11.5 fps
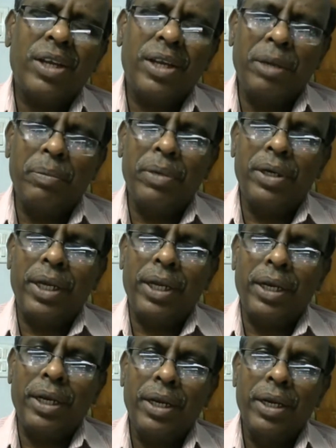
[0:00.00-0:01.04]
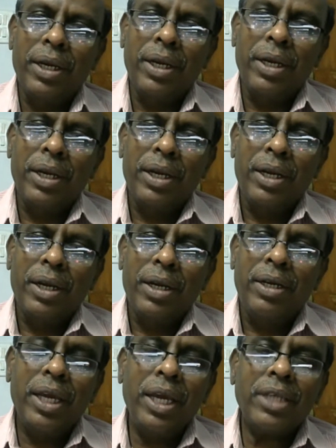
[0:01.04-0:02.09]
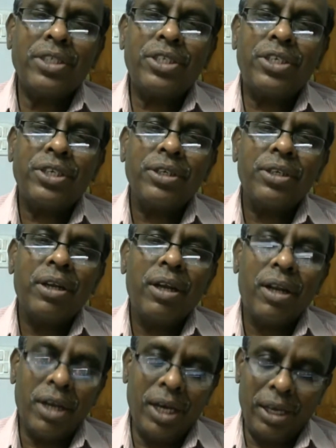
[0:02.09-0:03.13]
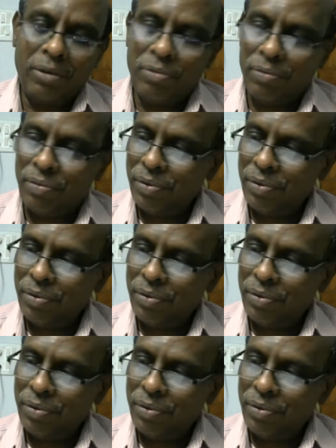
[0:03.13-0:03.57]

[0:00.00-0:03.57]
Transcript: anybody teach life?